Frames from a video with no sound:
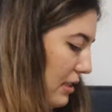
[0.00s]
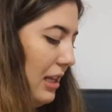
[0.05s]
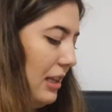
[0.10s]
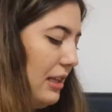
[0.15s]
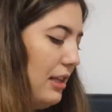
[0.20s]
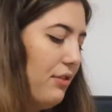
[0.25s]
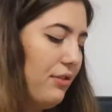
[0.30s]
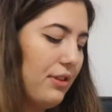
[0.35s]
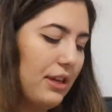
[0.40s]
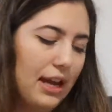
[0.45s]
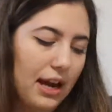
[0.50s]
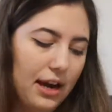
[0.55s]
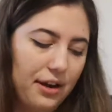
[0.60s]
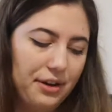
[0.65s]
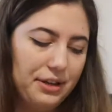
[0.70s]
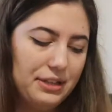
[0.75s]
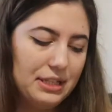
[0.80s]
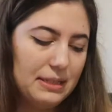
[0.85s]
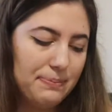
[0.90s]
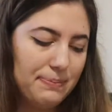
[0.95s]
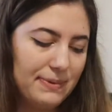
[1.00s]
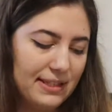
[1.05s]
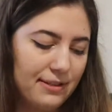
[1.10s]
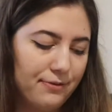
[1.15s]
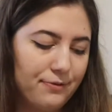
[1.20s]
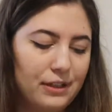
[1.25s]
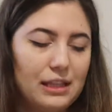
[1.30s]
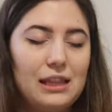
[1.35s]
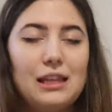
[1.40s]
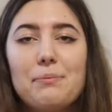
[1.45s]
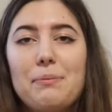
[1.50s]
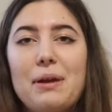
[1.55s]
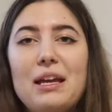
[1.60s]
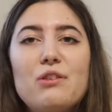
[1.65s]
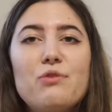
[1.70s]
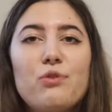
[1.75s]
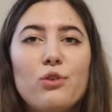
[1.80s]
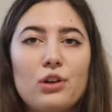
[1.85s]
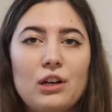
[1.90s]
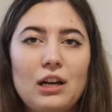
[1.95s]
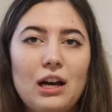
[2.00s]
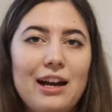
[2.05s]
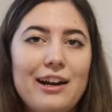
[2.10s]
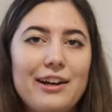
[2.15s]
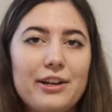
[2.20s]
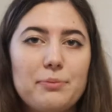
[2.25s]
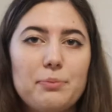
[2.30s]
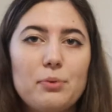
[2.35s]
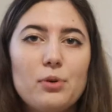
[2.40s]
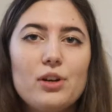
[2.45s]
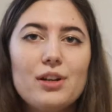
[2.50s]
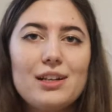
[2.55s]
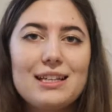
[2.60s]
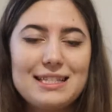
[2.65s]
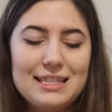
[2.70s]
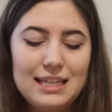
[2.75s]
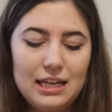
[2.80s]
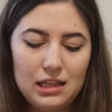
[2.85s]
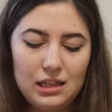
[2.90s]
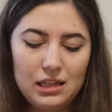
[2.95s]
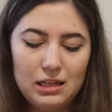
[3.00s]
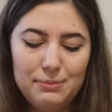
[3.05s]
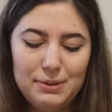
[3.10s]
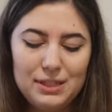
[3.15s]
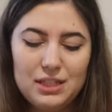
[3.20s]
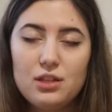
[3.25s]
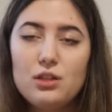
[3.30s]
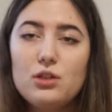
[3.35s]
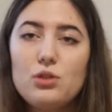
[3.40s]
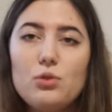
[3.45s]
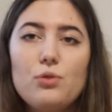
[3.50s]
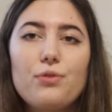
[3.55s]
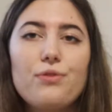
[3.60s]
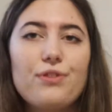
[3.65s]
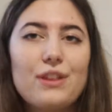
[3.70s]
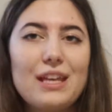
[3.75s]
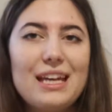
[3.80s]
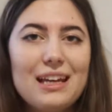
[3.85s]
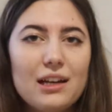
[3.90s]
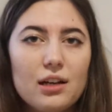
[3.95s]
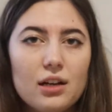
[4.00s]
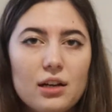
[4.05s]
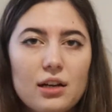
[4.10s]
although they aren't specifically made for cardboard because they're a little bit too thick.